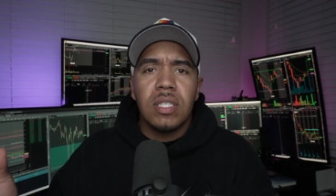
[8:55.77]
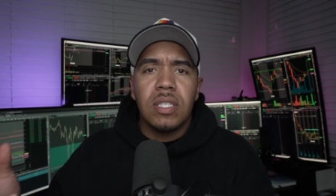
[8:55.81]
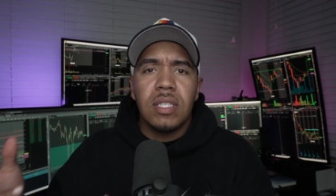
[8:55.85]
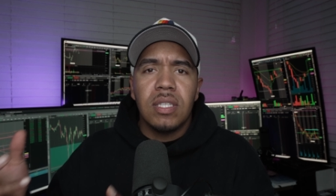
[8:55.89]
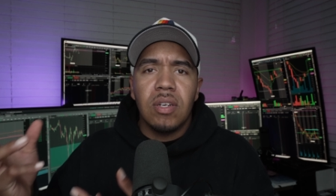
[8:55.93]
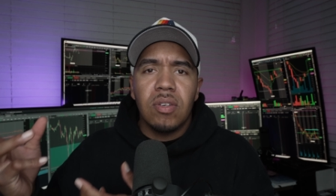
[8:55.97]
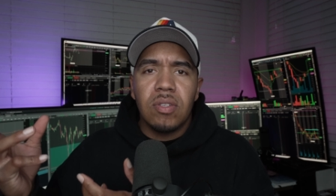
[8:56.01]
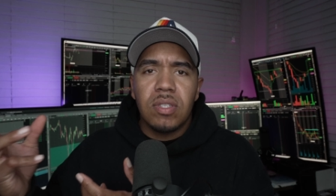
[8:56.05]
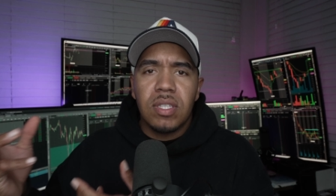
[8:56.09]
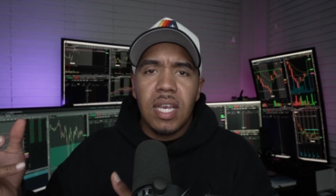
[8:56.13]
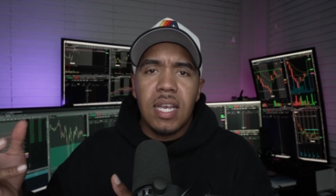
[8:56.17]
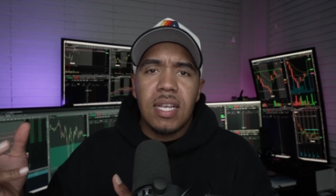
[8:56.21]

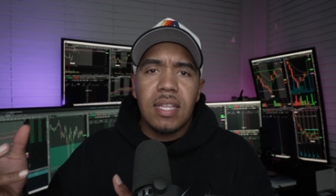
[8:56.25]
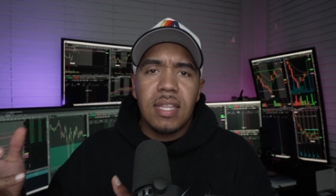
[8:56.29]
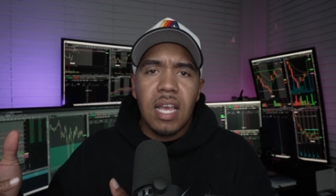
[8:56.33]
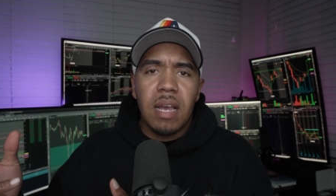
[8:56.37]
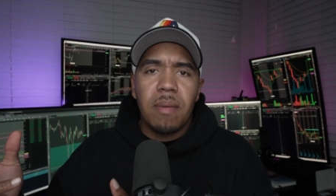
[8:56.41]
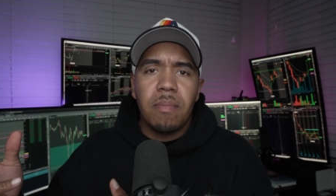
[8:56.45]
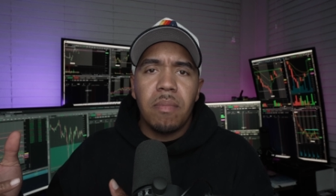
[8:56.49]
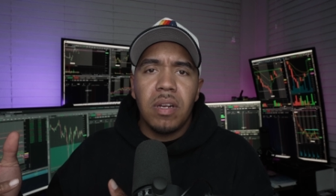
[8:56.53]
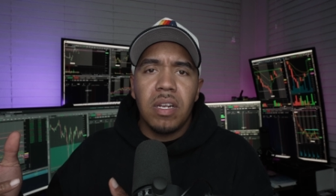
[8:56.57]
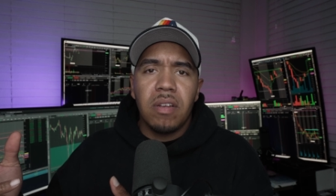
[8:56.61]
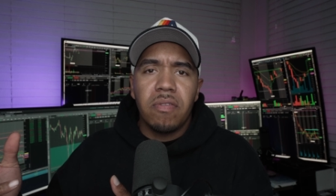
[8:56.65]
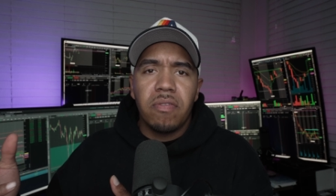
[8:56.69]
They'll take that
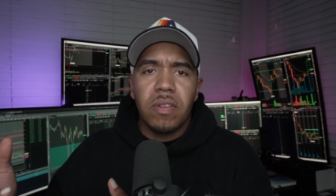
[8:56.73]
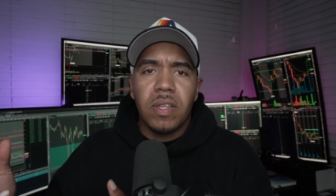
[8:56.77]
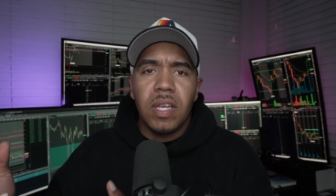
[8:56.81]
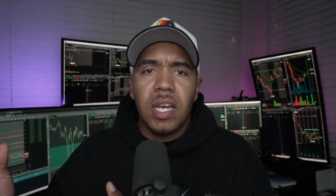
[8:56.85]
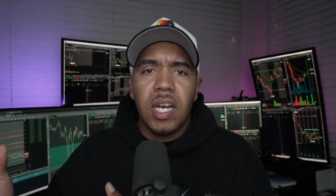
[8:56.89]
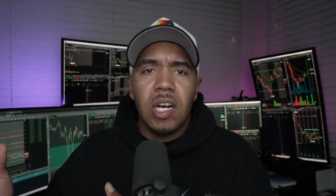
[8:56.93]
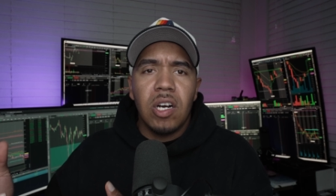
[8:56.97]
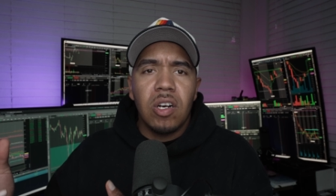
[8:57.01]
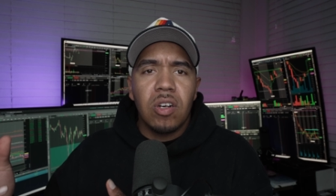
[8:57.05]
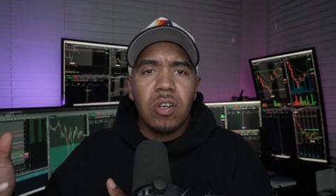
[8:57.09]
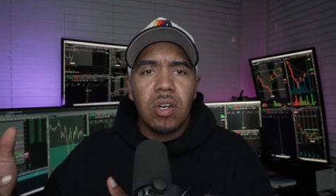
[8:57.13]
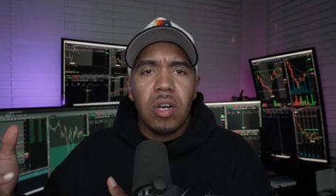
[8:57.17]
money from the
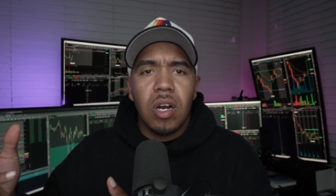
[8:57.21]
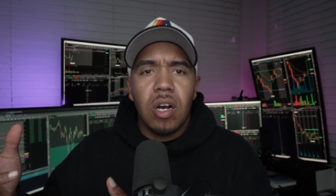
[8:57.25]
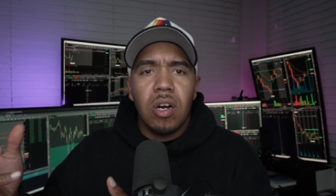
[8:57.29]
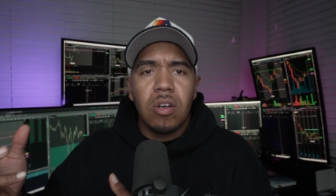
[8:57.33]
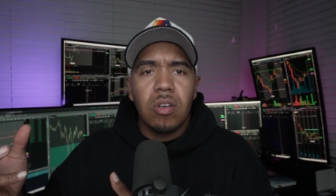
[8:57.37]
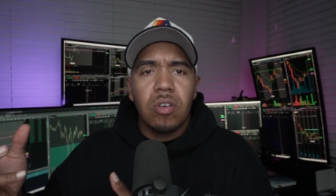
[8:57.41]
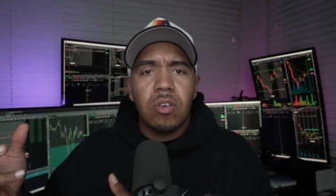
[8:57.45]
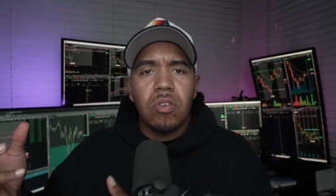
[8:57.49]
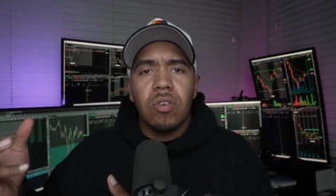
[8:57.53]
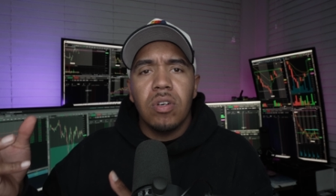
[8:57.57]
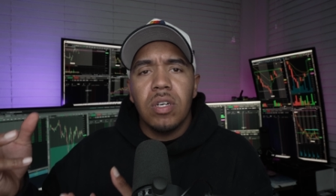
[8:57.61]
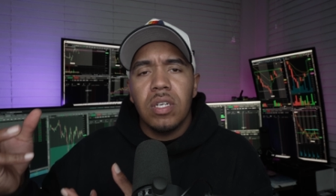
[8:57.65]

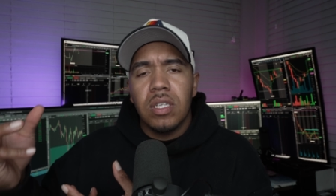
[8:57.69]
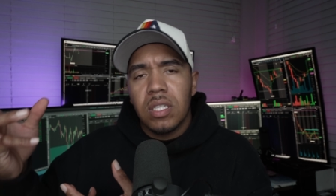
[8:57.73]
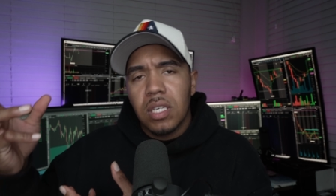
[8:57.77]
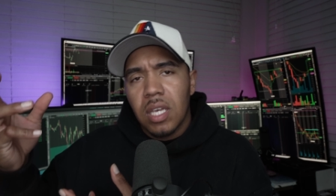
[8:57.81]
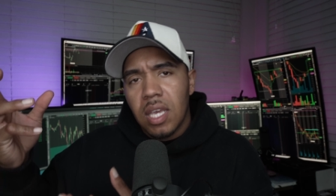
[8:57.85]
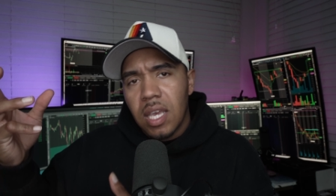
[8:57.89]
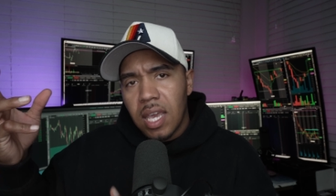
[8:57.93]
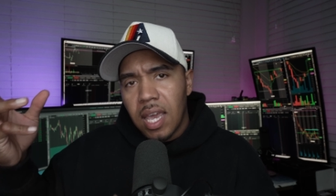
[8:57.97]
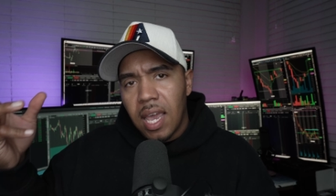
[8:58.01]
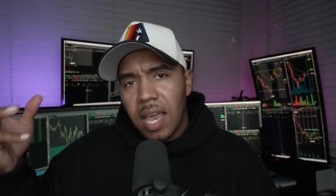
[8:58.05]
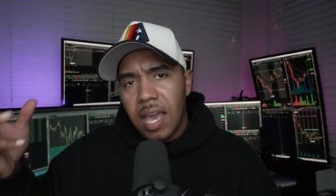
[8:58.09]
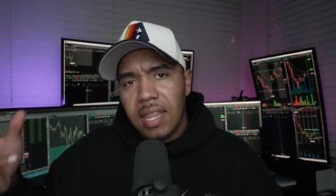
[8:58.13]
altcoins
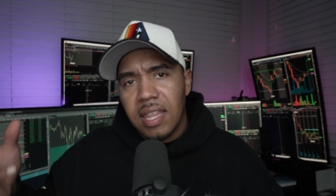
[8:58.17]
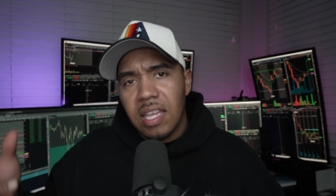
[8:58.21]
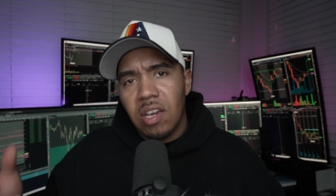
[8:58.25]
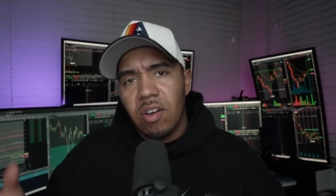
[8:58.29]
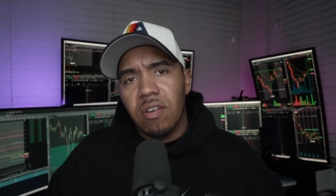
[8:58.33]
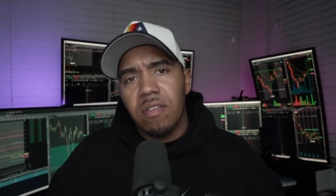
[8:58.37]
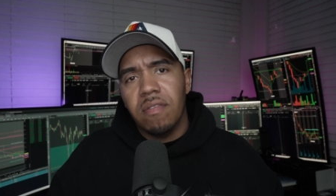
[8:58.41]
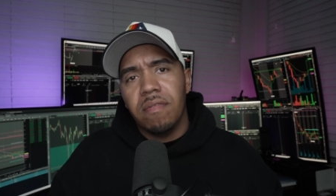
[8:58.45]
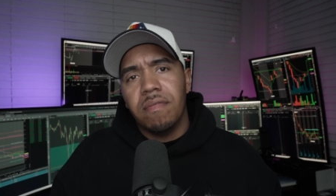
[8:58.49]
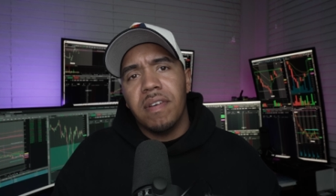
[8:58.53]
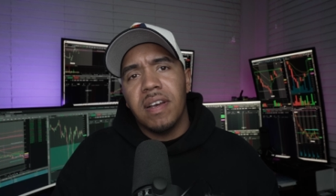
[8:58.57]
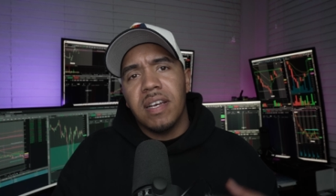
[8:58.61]
and they'll
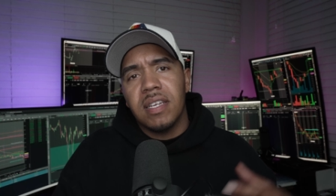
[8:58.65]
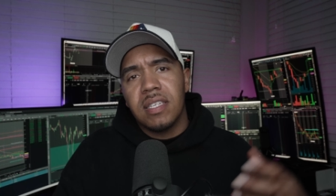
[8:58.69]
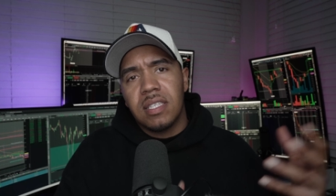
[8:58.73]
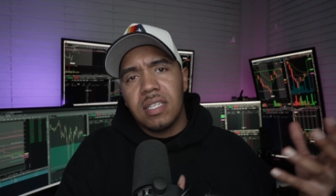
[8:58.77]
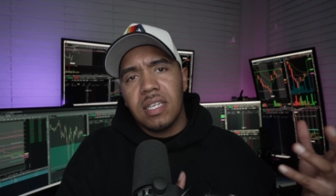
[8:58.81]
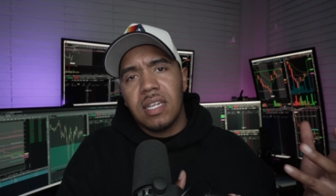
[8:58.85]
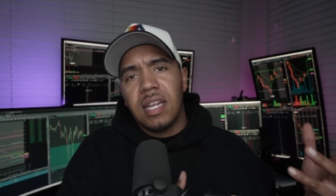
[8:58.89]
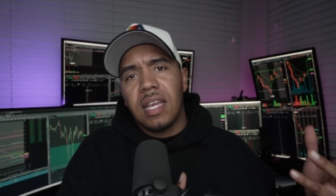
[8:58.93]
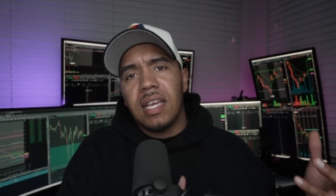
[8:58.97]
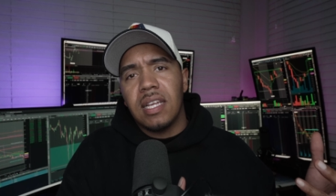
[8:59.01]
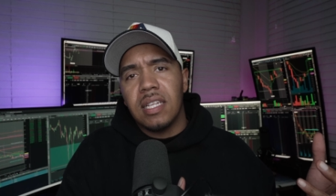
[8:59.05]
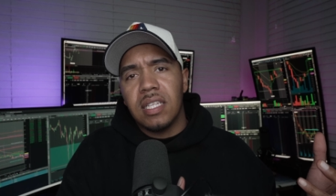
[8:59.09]
invest
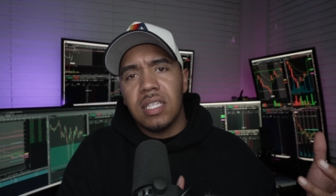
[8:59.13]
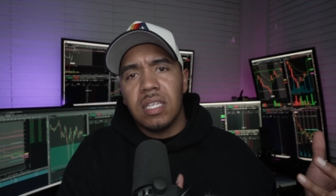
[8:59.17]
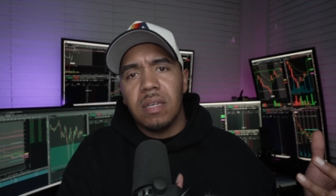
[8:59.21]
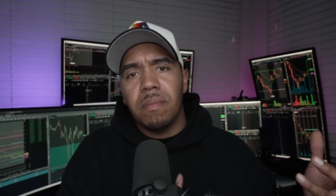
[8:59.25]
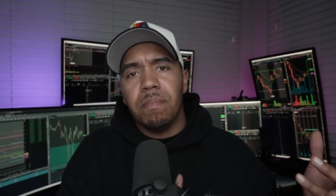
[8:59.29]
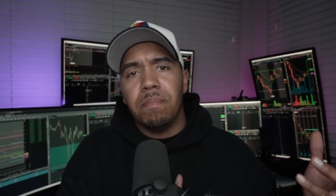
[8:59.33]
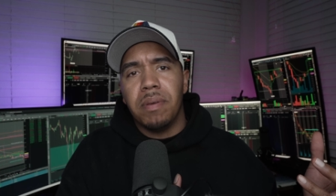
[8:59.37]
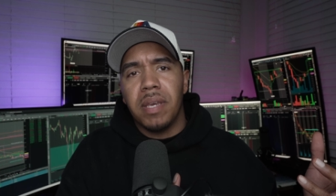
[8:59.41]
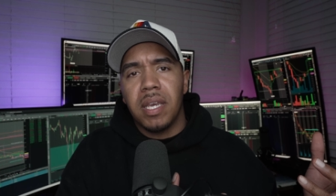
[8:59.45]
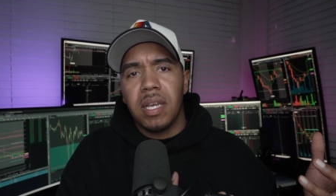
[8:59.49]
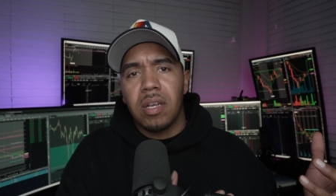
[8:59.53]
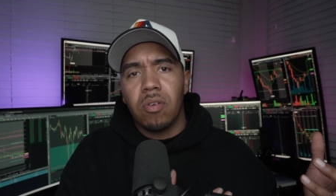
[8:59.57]
it into
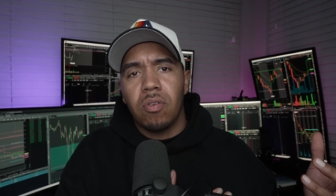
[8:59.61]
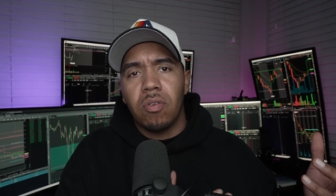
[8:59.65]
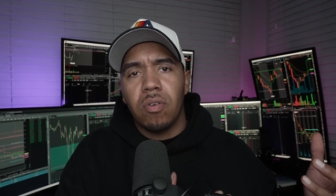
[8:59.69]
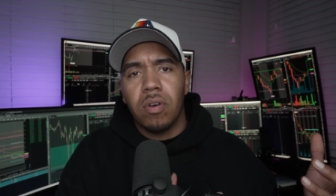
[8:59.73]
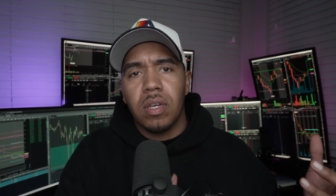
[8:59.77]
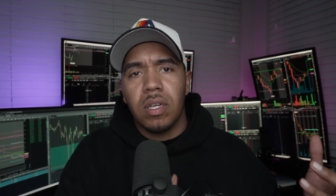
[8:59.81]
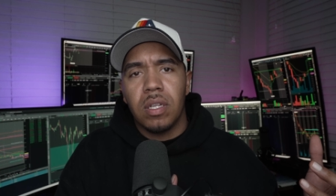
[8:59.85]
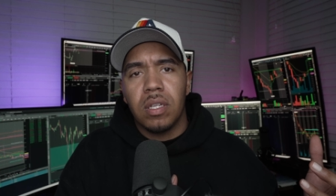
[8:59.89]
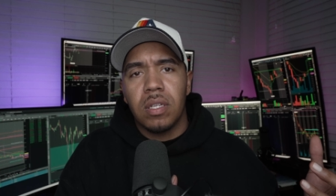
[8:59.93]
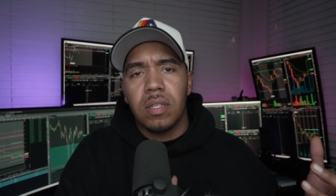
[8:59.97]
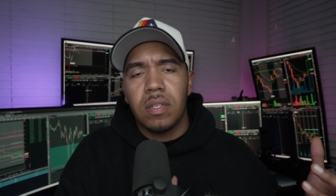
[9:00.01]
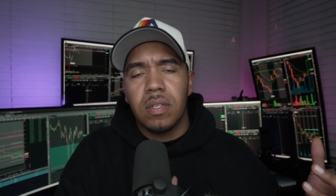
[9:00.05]

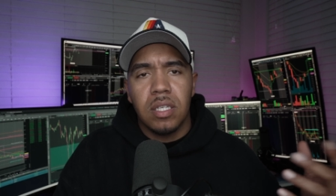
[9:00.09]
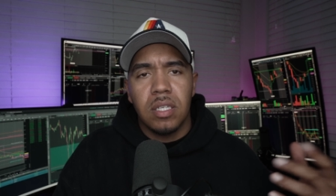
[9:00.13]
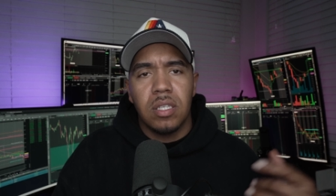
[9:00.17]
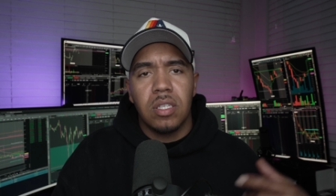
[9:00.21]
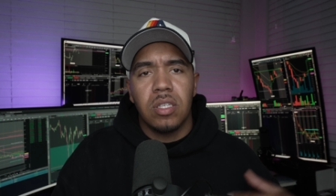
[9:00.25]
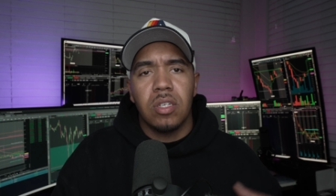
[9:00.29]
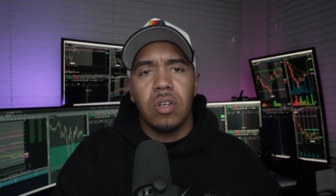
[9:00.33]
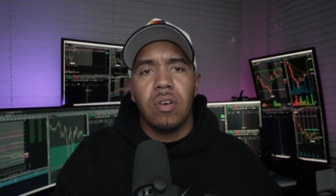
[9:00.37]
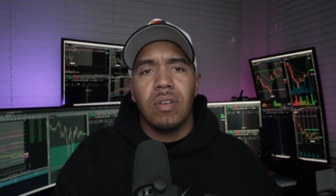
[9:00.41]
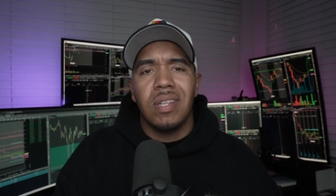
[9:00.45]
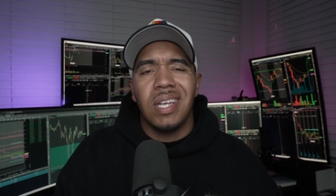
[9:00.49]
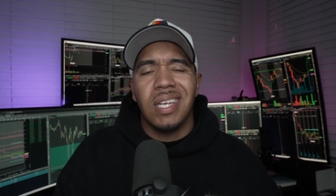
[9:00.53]
Bitcoin.
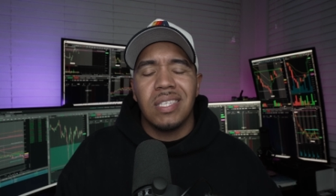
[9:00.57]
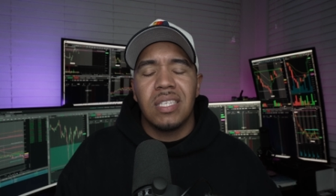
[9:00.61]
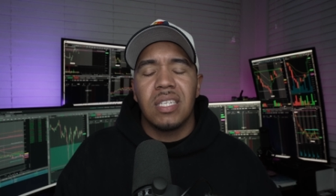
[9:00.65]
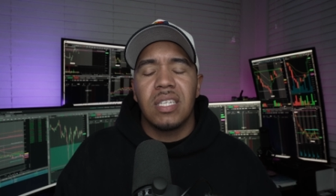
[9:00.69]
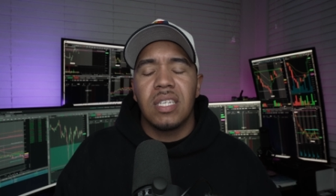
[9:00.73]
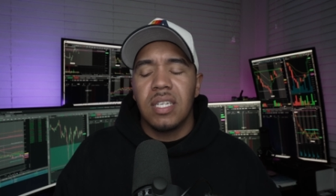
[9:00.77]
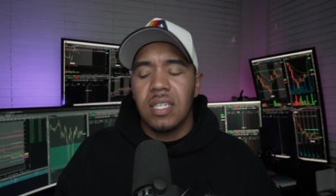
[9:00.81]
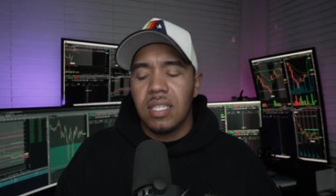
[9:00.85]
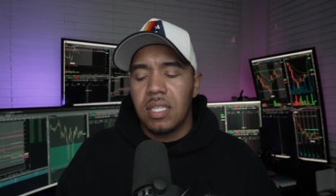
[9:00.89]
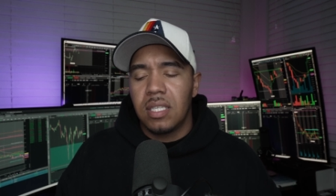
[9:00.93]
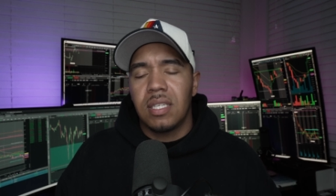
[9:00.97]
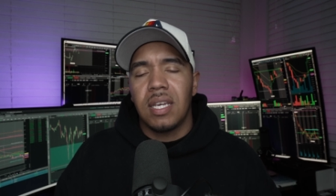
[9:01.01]
So that's a
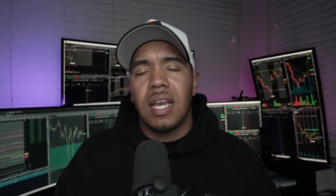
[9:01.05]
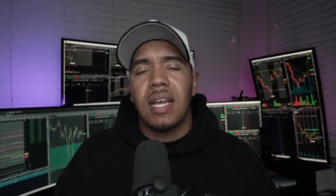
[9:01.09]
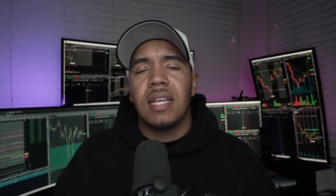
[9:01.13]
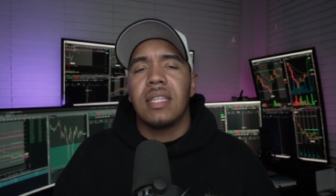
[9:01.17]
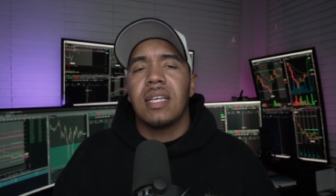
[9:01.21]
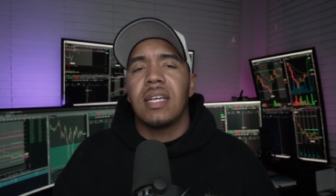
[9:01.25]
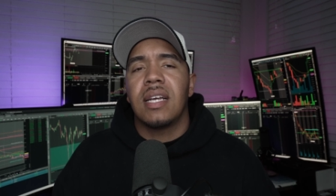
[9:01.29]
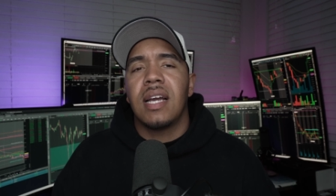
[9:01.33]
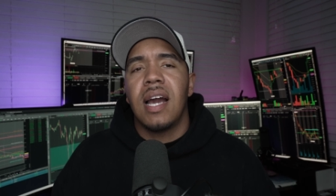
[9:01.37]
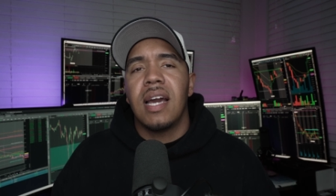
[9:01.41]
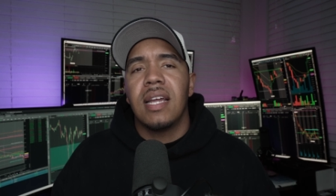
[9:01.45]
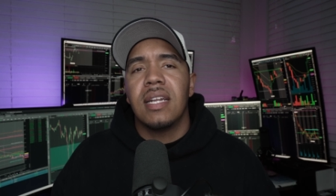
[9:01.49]
good site to
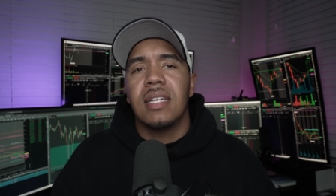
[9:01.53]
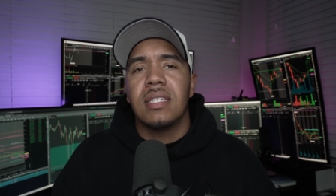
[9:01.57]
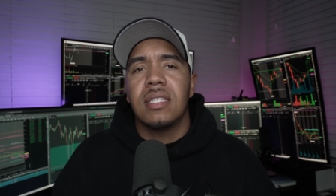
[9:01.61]
kind of